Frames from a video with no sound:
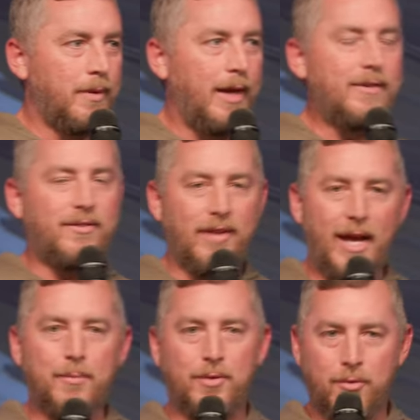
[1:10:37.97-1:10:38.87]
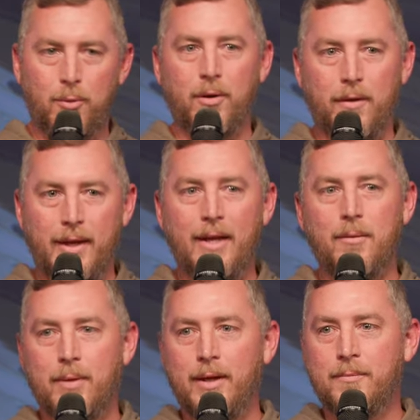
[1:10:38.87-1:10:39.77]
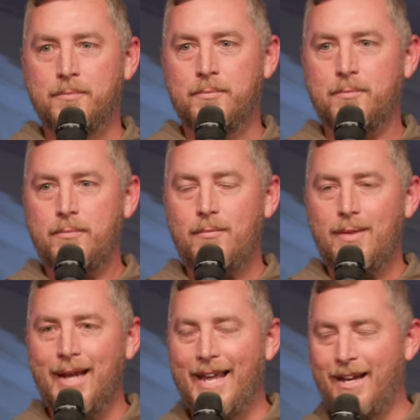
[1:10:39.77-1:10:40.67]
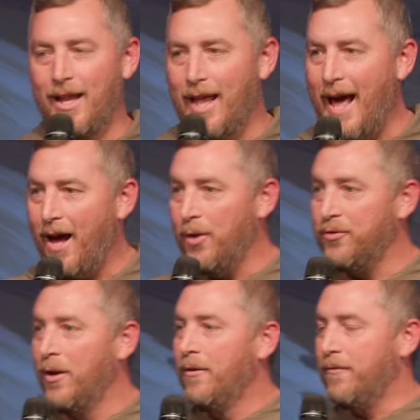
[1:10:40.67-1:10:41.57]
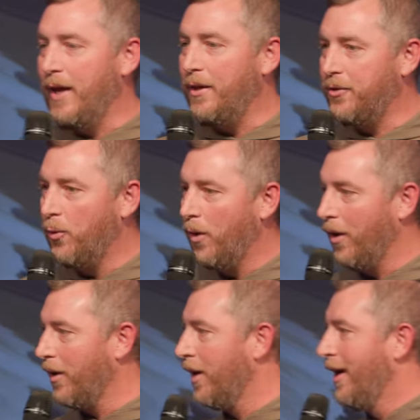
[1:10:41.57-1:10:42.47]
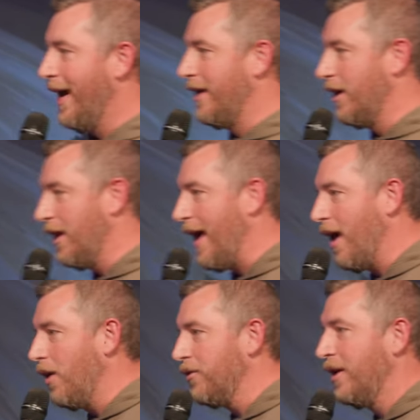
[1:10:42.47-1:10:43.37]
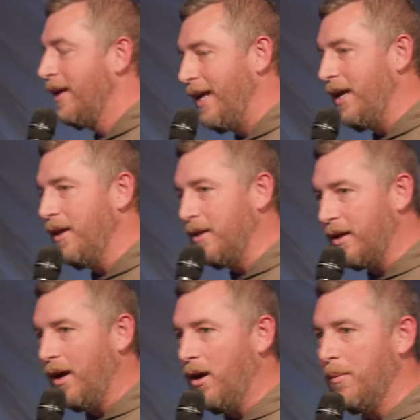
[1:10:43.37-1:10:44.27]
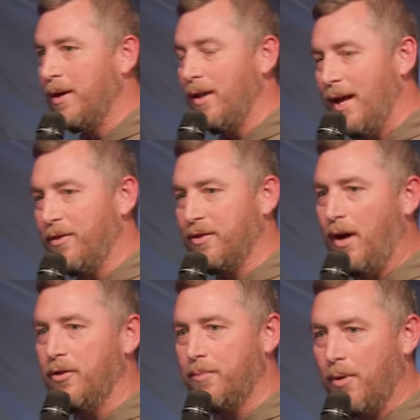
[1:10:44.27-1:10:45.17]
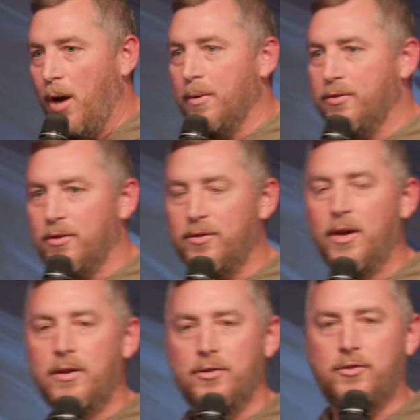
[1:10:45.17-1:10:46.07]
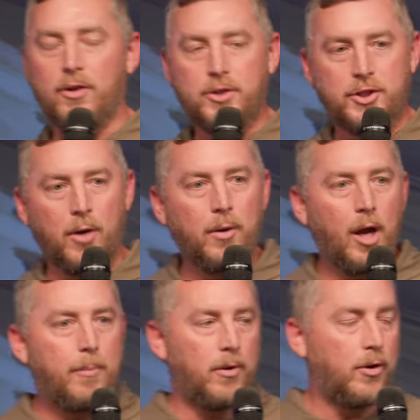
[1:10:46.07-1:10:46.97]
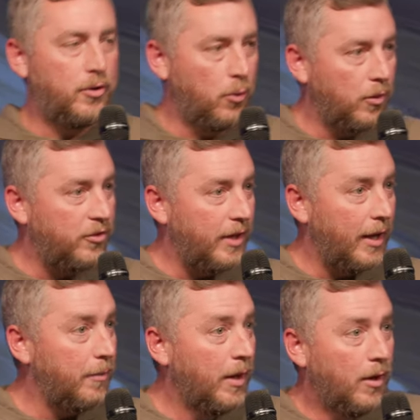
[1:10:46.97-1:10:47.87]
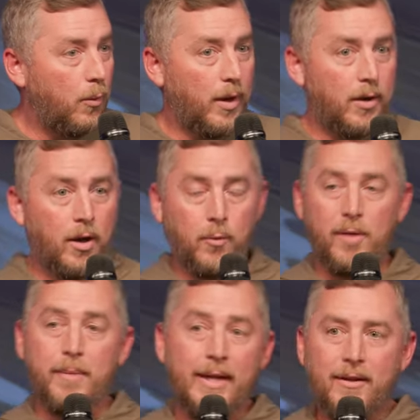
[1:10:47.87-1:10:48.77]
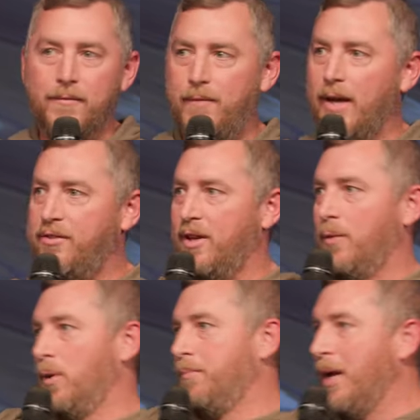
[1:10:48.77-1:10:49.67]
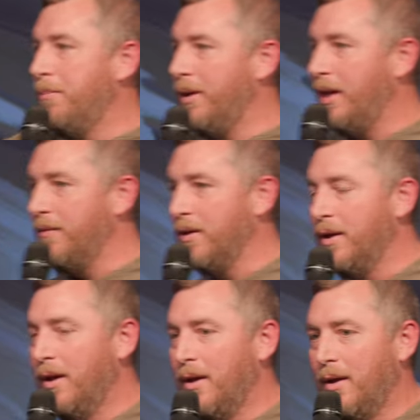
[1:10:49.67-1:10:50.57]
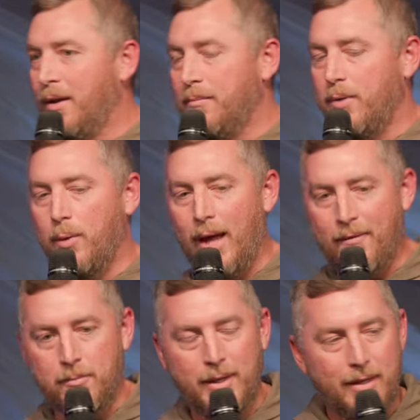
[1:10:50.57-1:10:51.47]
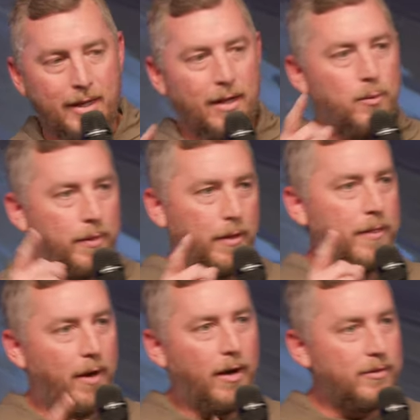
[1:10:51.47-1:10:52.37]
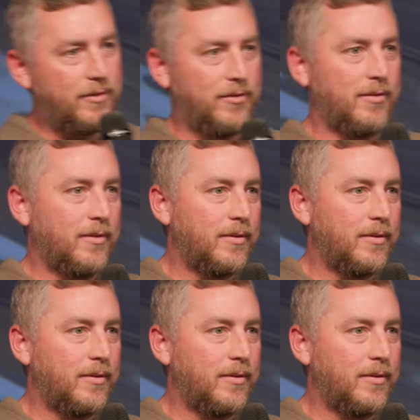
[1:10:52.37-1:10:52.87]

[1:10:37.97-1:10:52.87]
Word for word: It slams the door to the enemy. And it allows faith to work, and it allows healing to come, and it allows God's promises to start showing up on our doorstep when we've been confessing and we've been believing, but we haven't been dealing with the thoughts.